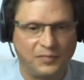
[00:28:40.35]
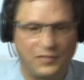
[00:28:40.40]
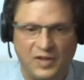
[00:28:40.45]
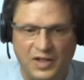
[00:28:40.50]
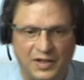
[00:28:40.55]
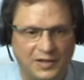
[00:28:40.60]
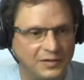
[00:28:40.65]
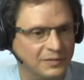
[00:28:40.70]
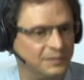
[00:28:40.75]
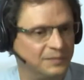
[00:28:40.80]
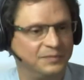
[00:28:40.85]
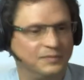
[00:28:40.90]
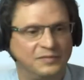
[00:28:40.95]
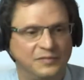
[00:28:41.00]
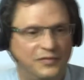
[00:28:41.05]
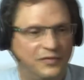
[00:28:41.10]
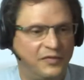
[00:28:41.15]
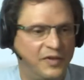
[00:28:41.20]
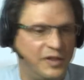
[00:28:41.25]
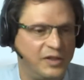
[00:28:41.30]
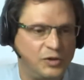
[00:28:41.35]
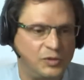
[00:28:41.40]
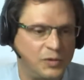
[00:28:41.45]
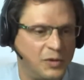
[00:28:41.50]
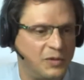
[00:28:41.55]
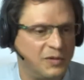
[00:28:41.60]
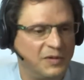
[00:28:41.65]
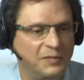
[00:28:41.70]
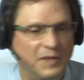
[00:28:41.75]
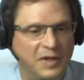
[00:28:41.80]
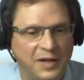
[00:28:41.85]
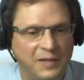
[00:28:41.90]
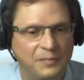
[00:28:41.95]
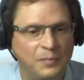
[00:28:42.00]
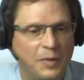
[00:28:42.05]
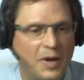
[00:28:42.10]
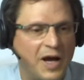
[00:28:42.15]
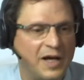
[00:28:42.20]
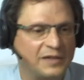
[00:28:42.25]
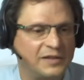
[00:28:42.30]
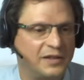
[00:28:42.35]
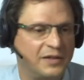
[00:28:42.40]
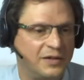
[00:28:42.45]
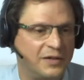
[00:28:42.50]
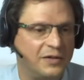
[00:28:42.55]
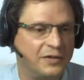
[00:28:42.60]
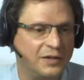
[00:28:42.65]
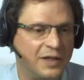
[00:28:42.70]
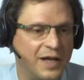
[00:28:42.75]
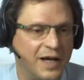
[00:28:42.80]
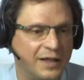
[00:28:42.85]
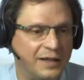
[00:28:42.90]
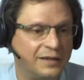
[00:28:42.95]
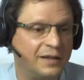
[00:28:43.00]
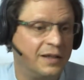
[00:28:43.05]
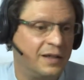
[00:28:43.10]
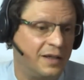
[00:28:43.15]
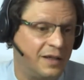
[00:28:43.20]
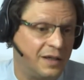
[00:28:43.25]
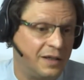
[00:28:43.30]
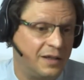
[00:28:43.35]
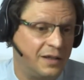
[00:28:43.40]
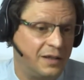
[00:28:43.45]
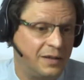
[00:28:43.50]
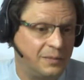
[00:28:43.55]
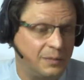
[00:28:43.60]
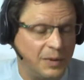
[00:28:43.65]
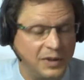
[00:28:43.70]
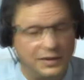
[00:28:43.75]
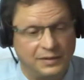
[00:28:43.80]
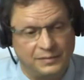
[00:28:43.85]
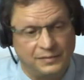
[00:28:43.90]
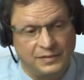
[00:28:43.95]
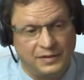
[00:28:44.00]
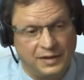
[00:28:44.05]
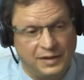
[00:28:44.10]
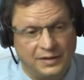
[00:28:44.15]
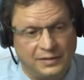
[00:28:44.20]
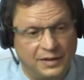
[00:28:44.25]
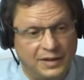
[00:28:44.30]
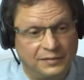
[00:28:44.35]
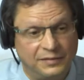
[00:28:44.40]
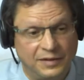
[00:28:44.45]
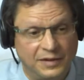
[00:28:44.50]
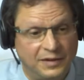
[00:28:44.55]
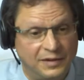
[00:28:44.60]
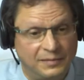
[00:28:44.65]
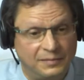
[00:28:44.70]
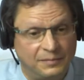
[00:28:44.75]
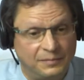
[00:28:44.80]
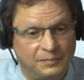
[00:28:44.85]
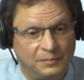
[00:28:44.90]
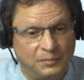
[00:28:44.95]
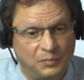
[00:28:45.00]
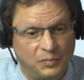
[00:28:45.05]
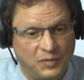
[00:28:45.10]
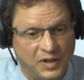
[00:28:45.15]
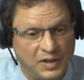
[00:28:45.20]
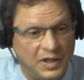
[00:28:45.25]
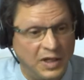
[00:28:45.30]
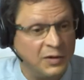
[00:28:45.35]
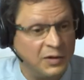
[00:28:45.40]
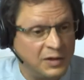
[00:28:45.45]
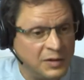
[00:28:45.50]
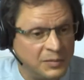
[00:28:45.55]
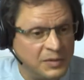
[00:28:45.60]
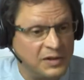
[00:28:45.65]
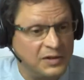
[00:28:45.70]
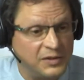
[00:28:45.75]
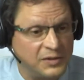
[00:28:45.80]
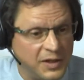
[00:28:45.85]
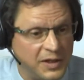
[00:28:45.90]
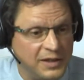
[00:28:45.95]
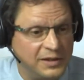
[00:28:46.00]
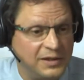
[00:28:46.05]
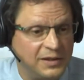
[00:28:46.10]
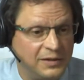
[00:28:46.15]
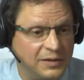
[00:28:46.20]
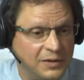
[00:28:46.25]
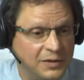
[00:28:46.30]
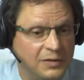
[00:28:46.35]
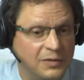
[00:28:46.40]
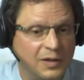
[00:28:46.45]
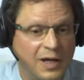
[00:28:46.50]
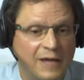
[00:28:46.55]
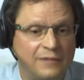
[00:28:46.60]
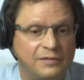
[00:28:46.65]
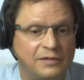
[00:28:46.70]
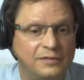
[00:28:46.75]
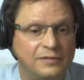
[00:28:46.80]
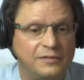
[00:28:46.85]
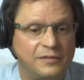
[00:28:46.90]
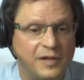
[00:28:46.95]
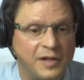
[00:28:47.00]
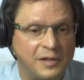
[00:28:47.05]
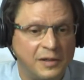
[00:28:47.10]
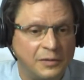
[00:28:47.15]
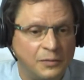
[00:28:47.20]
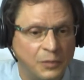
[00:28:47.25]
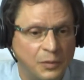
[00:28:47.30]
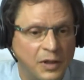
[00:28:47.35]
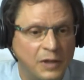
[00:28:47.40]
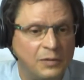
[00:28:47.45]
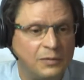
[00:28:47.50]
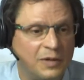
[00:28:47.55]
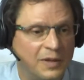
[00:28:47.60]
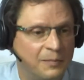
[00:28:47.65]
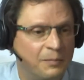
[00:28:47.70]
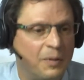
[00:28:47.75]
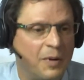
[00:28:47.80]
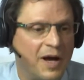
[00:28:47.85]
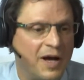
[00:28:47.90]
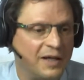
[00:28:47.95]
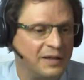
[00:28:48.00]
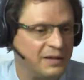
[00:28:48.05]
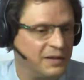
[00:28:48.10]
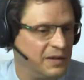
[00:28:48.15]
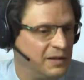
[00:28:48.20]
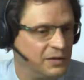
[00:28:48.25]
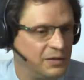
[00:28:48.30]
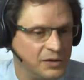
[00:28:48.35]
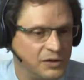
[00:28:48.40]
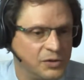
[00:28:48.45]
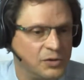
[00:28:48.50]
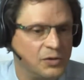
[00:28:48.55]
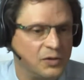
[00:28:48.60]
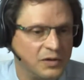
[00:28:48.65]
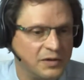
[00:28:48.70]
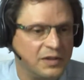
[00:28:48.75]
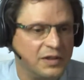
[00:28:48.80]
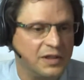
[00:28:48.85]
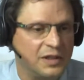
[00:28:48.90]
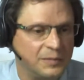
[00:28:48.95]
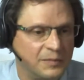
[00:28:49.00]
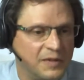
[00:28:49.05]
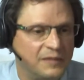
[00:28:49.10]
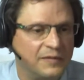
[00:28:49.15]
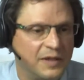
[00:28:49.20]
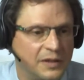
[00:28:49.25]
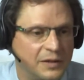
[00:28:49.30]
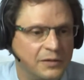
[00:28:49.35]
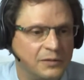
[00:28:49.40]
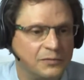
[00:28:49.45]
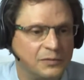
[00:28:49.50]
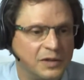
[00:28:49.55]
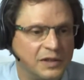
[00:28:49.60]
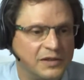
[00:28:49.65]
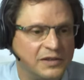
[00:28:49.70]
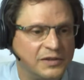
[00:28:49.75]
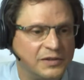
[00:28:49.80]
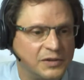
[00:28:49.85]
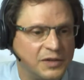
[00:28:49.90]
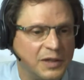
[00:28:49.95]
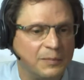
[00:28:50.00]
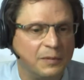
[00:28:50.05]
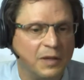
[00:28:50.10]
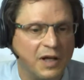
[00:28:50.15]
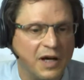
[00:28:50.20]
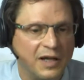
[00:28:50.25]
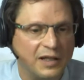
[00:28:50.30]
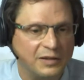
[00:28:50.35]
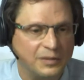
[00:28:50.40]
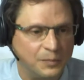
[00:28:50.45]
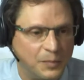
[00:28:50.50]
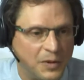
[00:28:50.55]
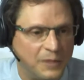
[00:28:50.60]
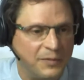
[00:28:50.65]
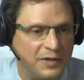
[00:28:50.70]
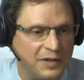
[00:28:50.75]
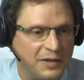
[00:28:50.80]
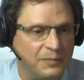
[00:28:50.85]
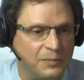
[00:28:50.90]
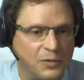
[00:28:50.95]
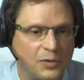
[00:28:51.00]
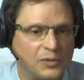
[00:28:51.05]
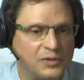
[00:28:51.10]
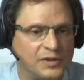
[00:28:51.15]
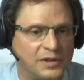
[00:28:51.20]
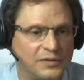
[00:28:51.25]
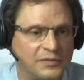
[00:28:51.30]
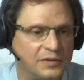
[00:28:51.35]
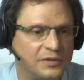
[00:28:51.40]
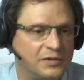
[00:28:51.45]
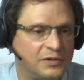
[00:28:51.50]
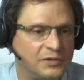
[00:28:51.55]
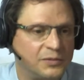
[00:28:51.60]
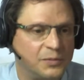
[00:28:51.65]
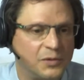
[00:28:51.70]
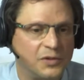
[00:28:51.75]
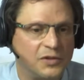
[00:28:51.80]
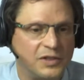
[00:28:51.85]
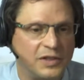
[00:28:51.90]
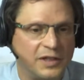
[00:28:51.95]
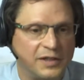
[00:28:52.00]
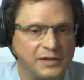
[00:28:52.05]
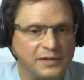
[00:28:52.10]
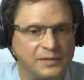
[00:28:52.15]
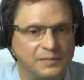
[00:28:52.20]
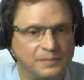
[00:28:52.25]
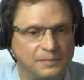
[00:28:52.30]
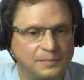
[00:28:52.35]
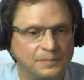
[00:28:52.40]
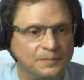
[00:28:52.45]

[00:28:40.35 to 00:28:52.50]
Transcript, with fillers: you know visual impact and all that. But you know I think the new administration could have a very real impact in the short term if they could really streamline the permitting process for those projects.